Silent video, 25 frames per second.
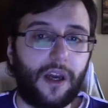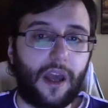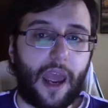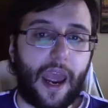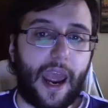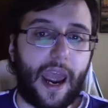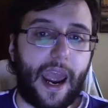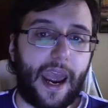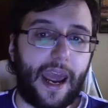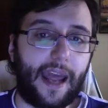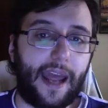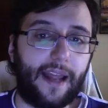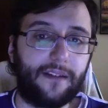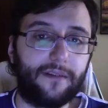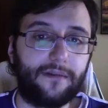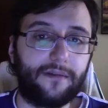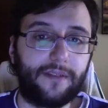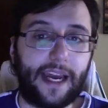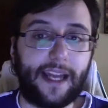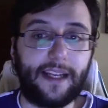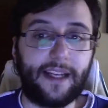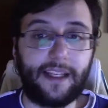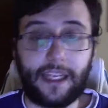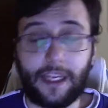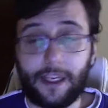And
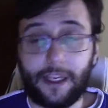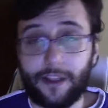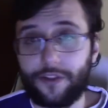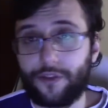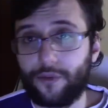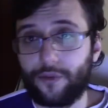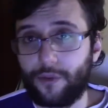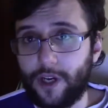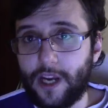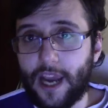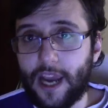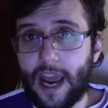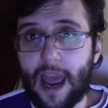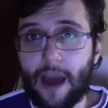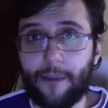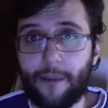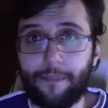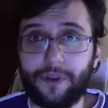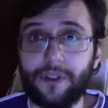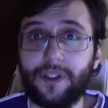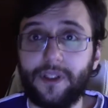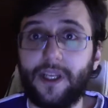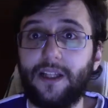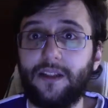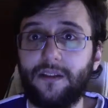then E3
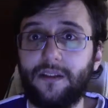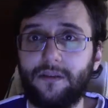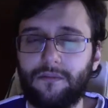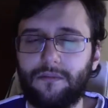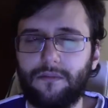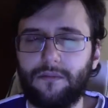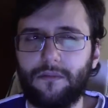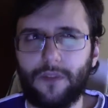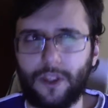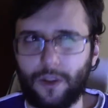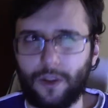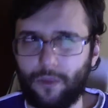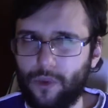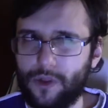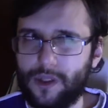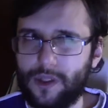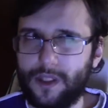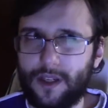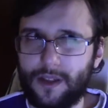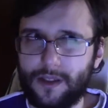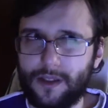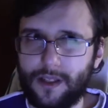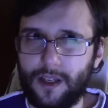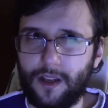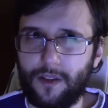happened, and it was
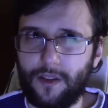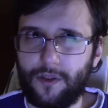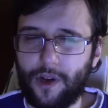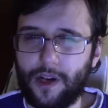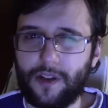announced at E3.